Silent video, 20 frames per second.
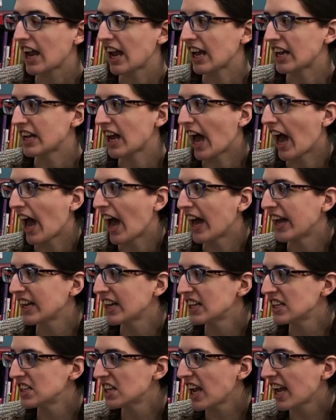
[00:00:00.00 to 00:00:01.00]
And I
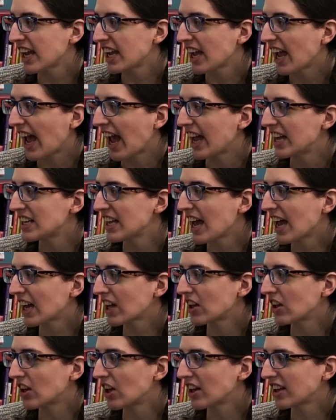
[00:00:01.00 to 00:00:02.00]
and J and
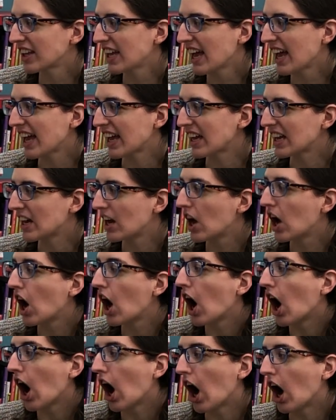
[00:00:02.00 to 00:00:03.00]
tag along K,
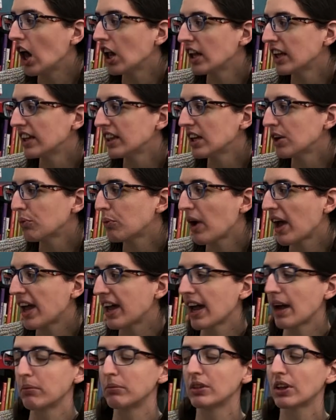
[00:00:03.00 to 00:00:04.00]
all on their
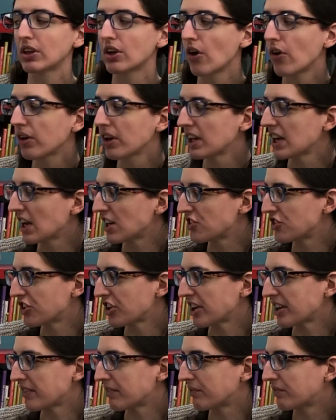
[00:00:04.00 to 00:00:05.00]
way up the coconut
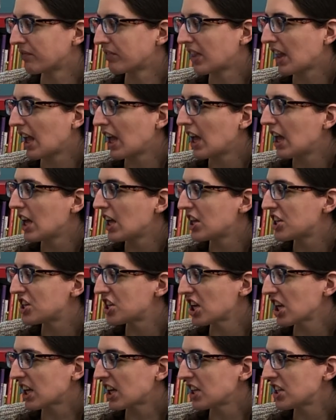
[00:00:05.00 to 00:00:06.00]
tree.
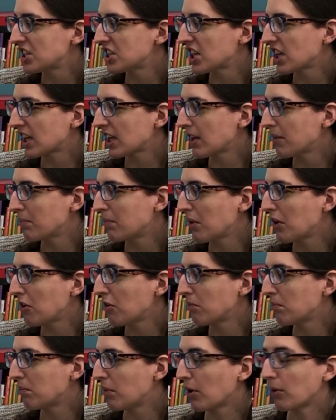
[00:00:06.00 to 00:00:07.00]
Chicka chicka
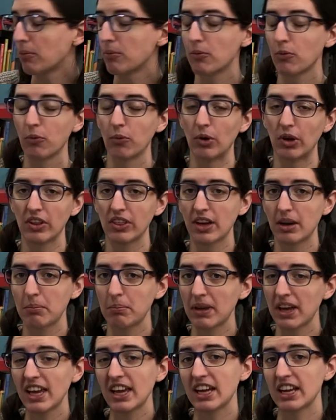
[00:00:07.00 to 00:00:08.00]
boom boom, will there
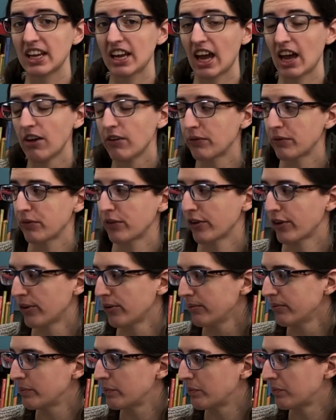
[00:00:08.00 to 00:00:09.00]
be enough
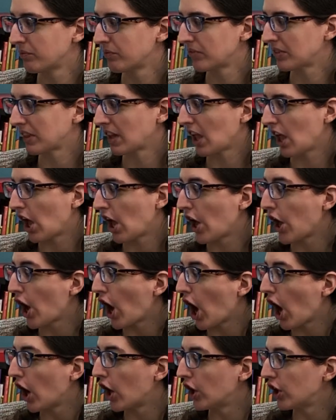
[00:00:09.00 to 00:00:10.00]
room?
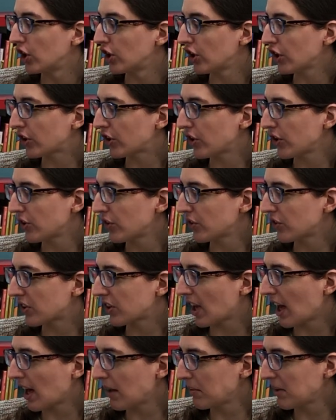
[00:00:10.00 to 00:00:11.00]
Look who's
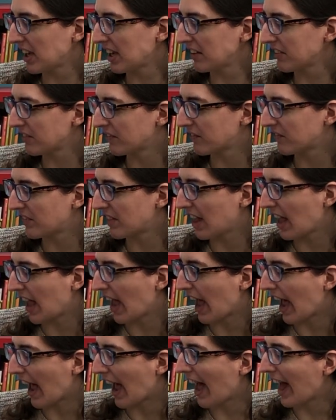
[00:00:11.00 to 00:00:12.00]
coming,
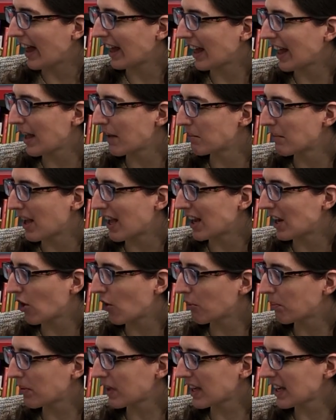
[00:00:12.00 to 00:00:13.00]

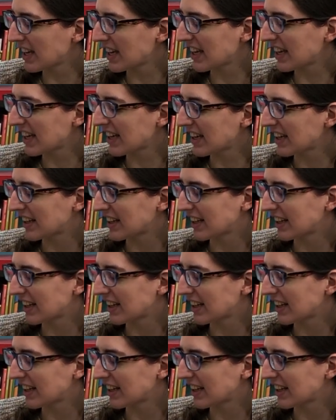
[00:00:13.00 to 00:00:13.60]
LMNOP